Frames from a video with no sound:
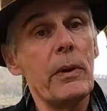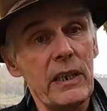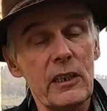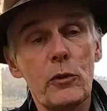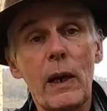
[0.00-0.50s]

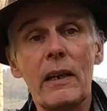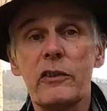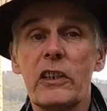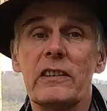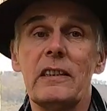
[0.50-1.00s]
But in
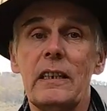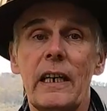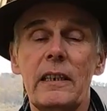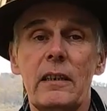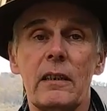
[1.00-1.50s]

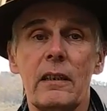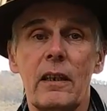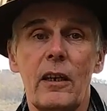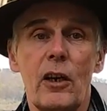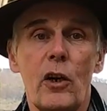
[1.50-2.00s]
1269,
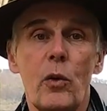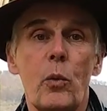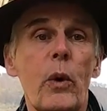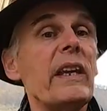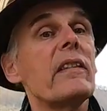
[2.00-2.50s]

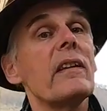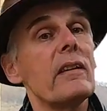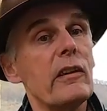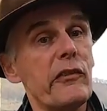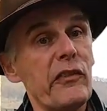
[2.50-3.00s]

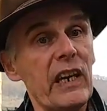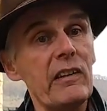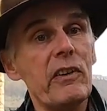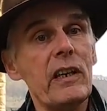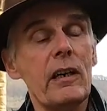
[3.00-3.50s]
with the
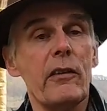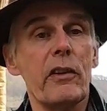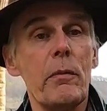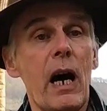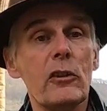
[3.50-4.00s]
favour of
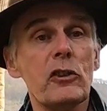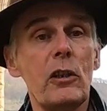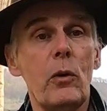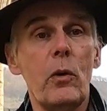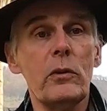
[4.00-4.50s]
the Marcher
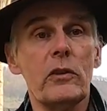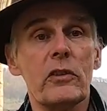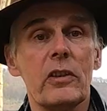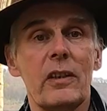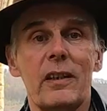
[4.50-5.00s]

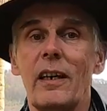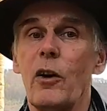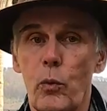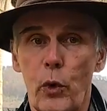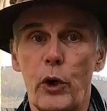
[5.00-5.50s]
Lords,
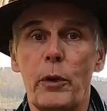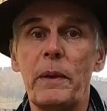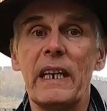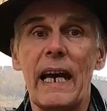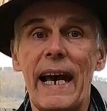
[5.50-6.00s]
work
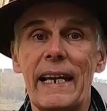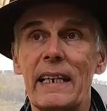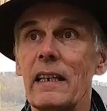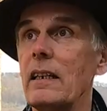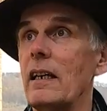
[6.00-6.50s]

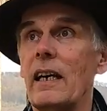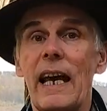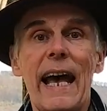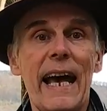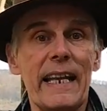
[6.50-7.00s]
began,
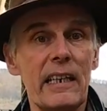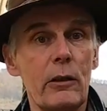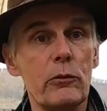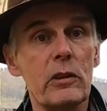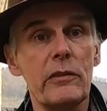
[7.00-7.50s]
and
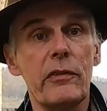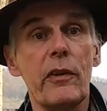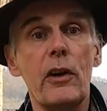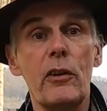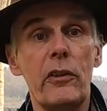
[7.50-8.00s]
out of
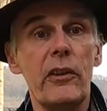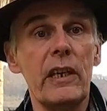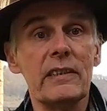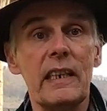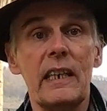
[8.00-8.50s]

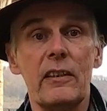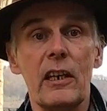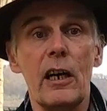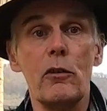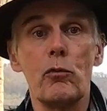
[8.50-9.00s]
this area